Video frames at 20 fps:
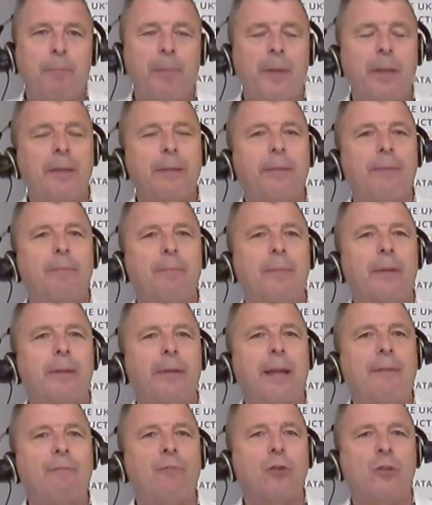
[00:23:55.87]
But
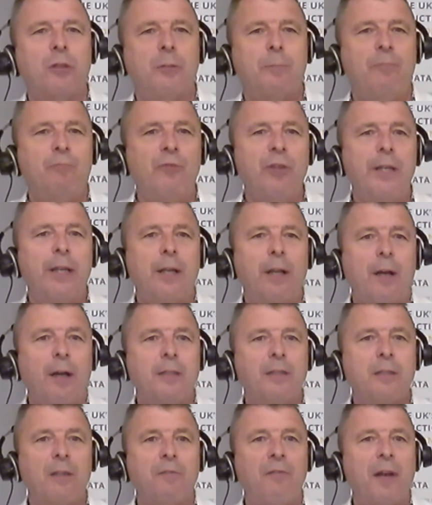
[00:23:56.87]
they've got to
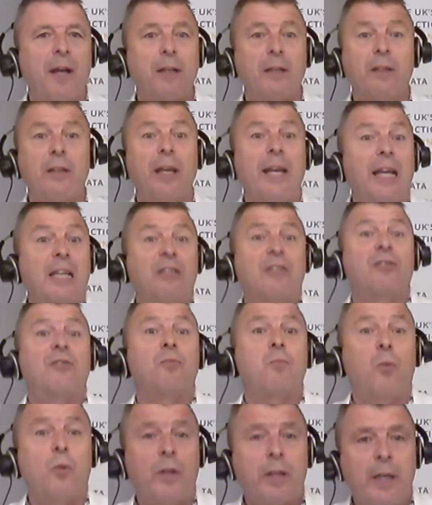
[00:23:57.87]
realise the fact
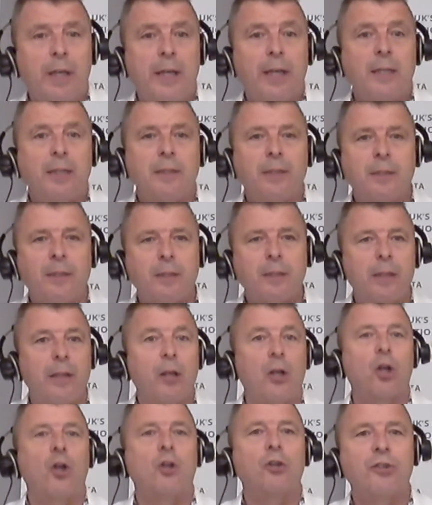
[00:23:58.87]
it's what it is. The
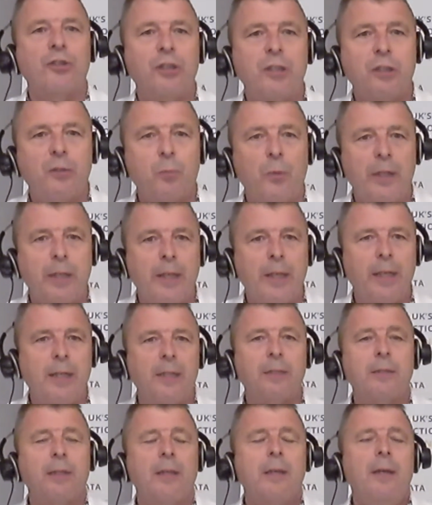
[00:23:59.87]
cost is what it
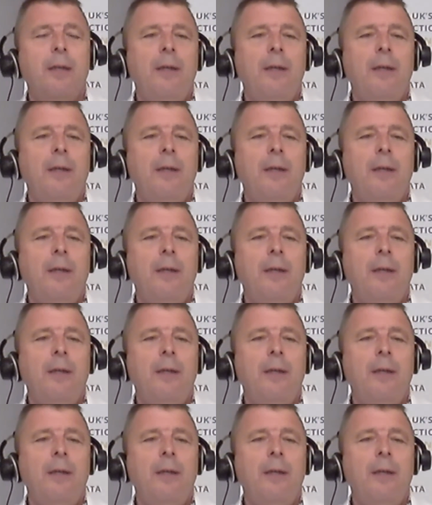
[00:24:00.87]
is.